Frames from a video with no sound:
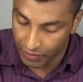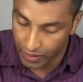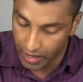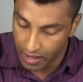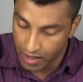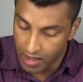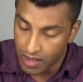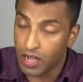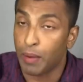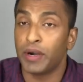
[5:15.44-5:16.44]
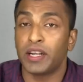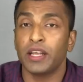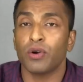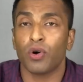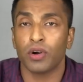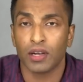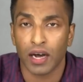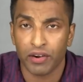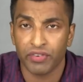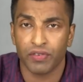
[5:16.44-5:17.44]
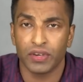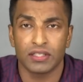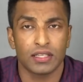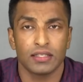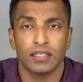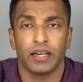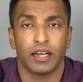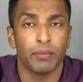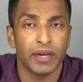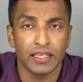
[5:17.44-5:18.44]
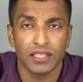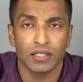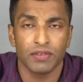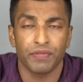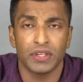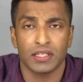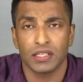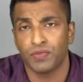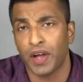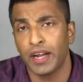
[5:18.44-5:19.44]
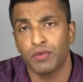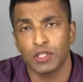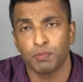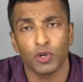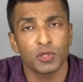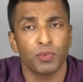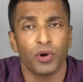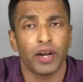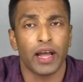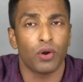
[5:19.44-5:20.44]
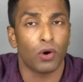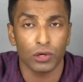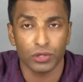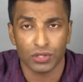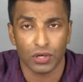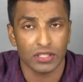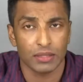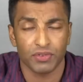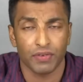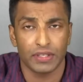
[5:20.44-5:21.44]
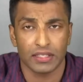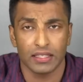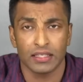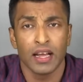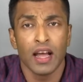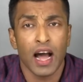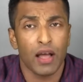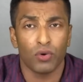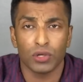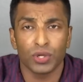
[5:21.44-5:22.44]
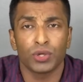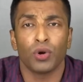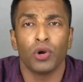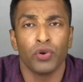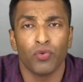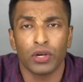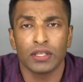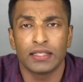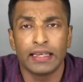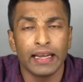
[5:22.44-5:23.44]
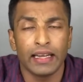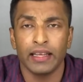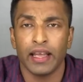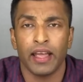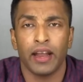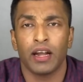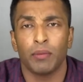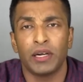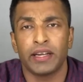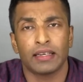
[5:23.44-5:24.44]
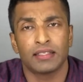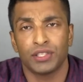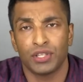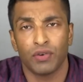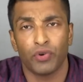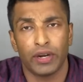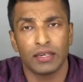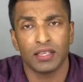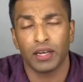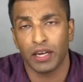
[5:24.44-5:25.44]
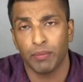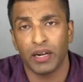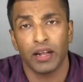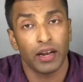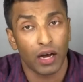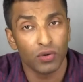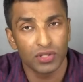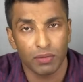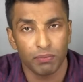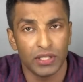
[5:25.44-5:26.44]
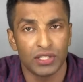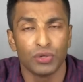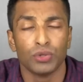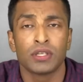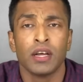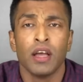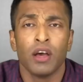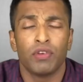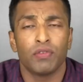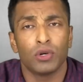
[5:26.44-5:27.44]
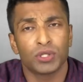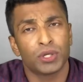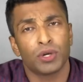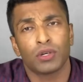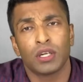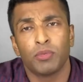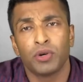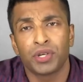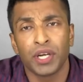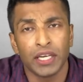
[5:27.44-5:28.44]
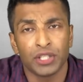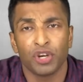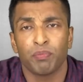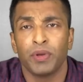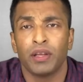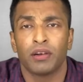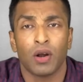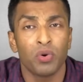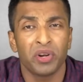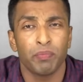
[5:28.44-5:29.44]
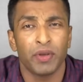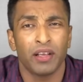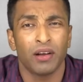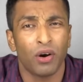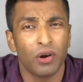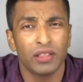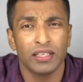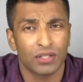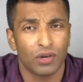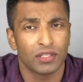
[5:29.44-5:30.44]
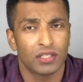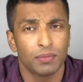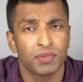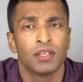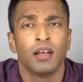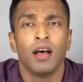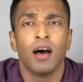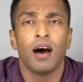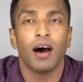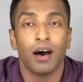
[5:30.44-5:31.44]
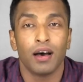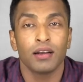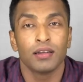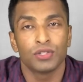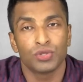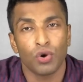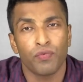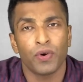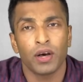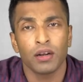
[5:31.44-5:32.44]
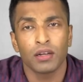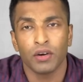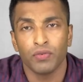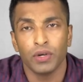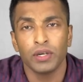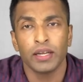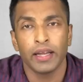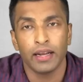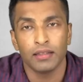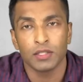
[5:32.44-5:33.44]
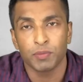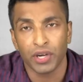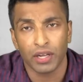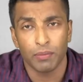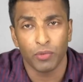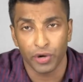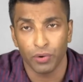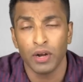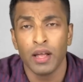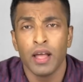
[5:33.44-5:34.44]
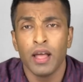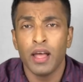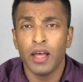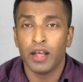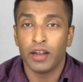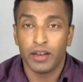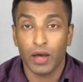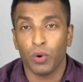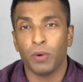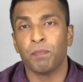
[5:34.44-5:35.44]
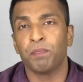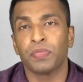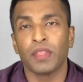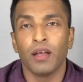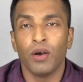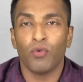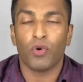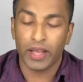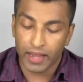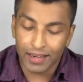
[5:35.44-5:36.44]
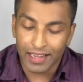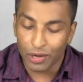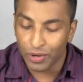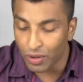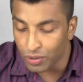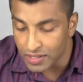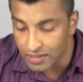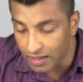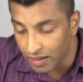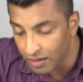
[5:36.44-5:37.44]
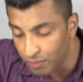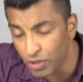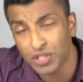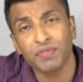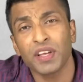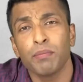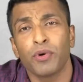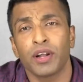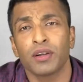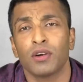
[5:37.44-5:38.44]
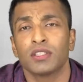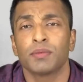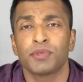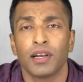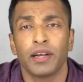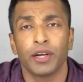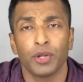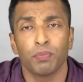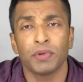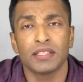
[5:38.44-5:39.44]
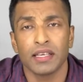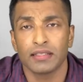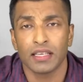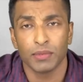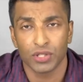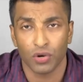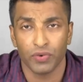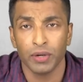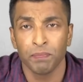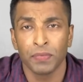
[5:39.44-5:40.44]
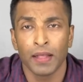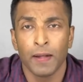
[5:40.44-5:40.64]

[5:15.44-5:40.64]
Okay, committee on GAR, we have discussed the recommendations, we have discussed why it was postponed, and all those concepts we have discussed. I've also told you what is DTAA, double taxation avoidance agreement, and how is it misused. We have also talked about treaty shopping, round tripping. All these concepts are so far covered in this particular module. Now, what I can tell you now is most of the important concepts related to UPSC exam is over.